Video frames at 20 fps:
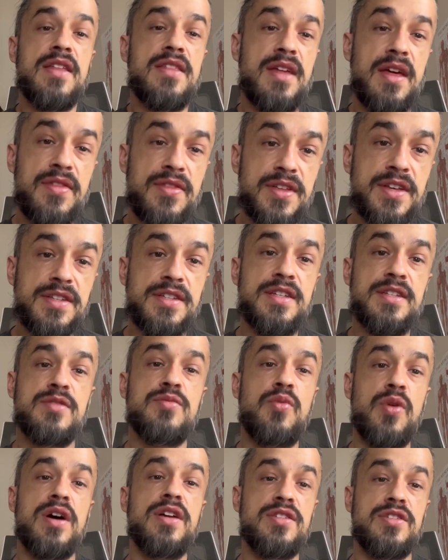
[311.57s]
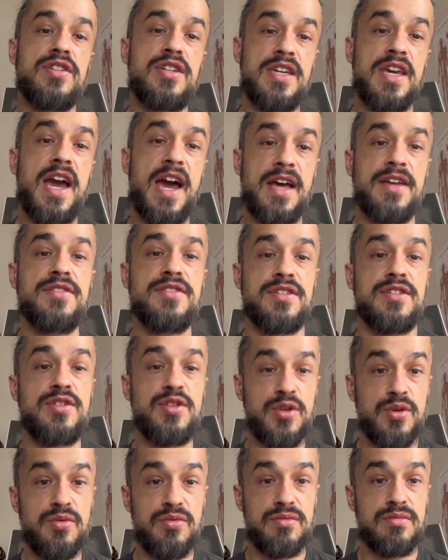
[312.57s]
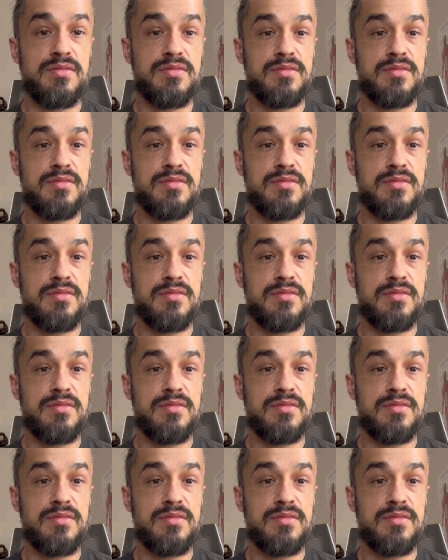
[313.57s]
that this is what she has to do.